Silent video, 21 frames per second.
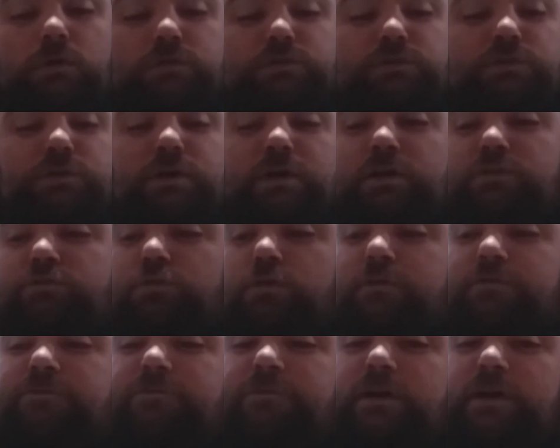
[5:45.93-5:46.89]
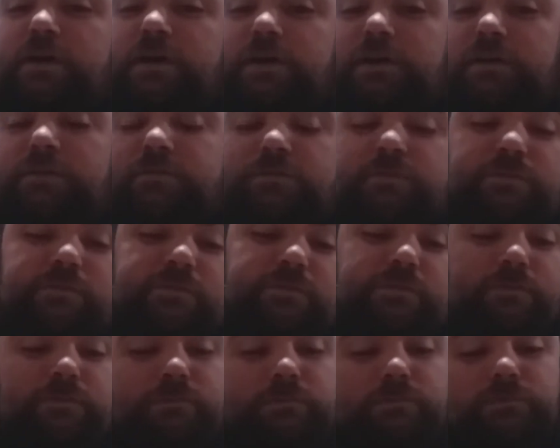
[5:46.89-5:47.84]
you're going to draw 5.
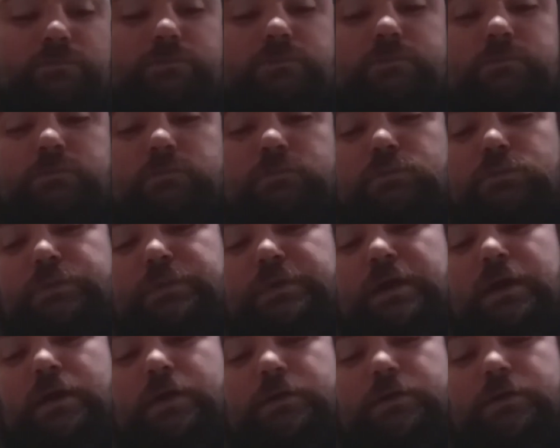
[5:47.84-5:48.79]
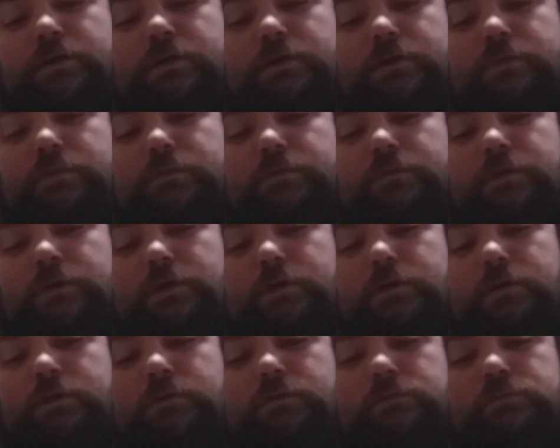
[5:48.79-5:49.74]
What we got here?
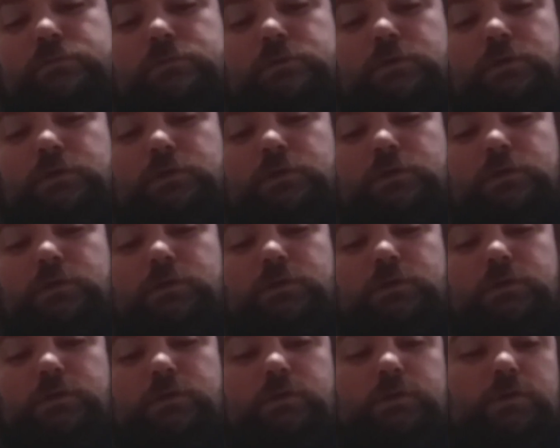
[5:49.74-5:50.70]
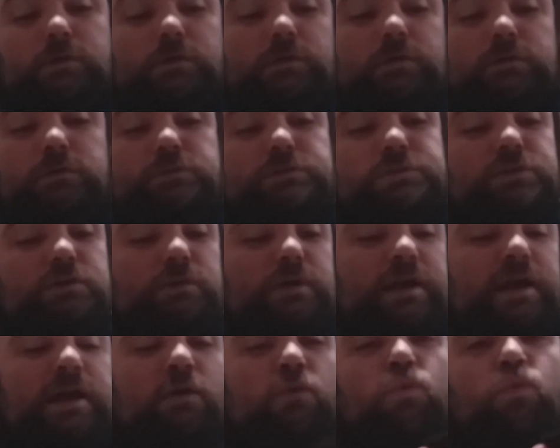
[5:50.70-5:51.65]
Okay. So I
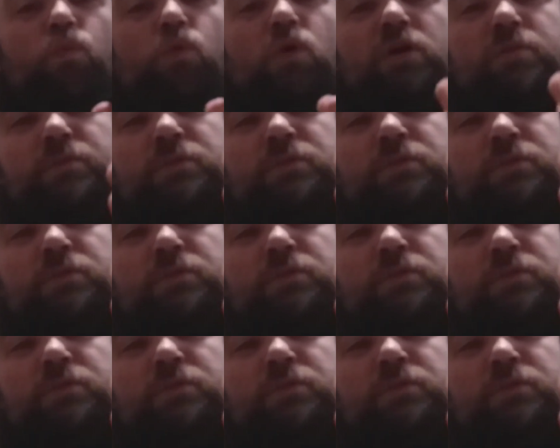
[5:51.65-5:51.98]
got 1